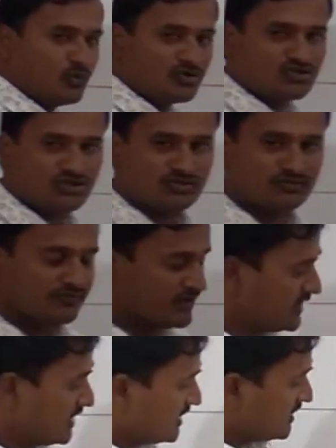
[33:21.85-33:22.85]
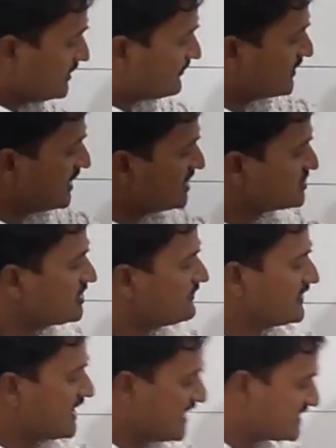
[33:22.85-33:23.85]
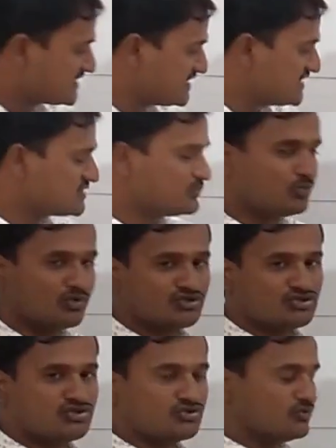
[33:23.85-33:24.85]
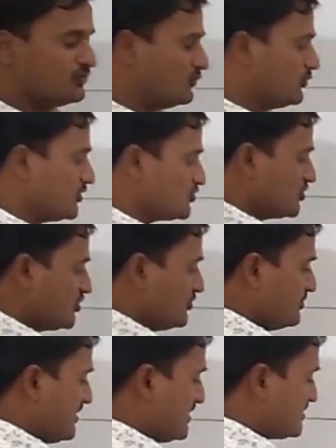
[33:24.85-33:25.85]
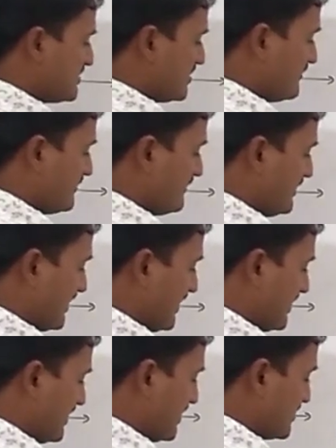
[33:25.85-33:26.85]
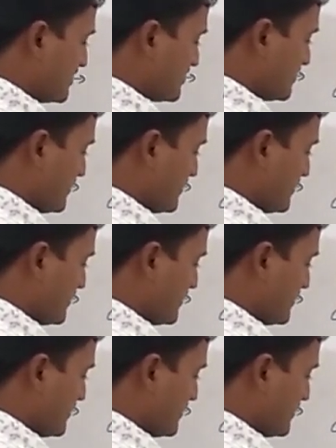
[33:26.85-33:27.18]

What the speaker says: positive. F dash of x is positive. Positive means we will take like this,